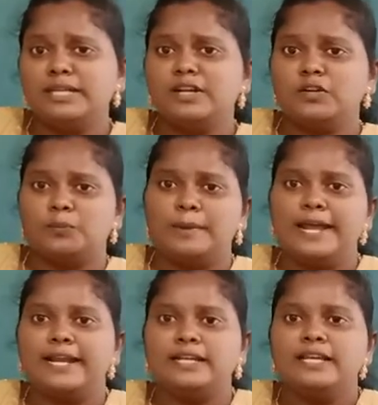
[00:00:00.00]
not
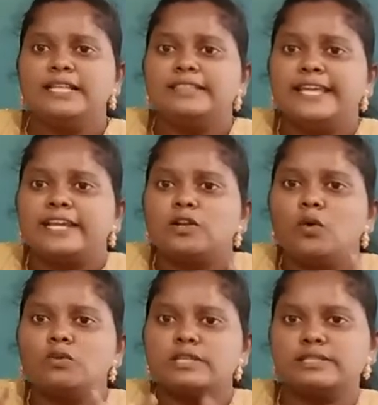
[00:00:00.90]
plant, they
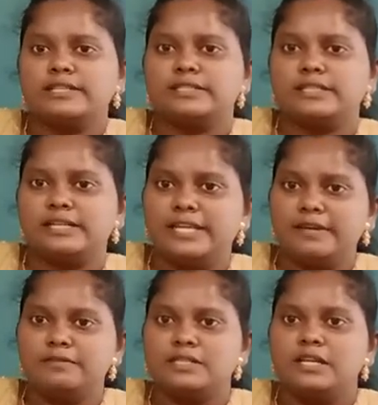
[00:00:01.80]
closes its
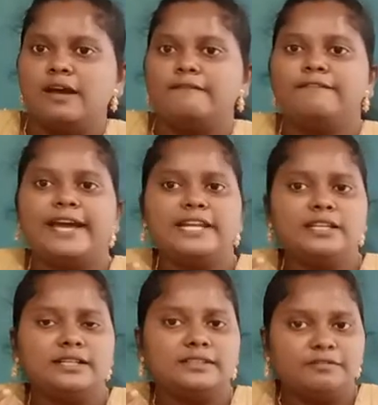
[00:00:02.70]
leaves when
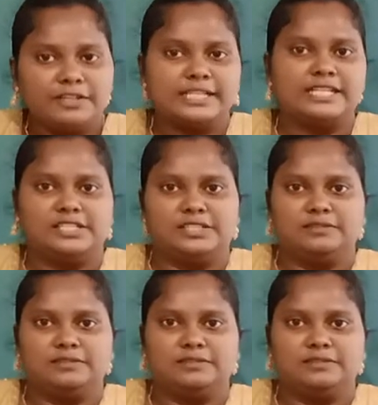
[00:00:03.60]
we touch.